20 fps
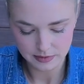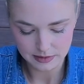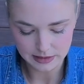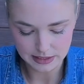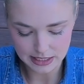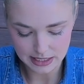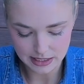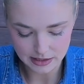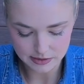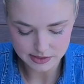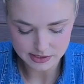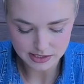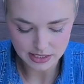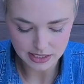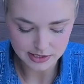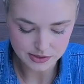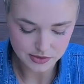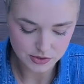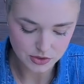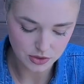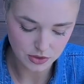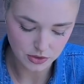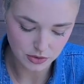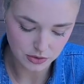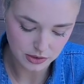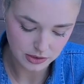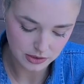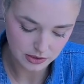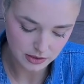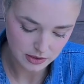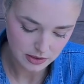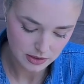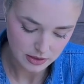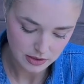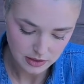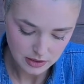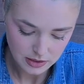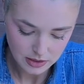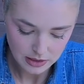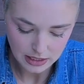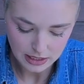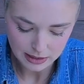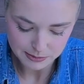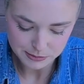the outside. So I'm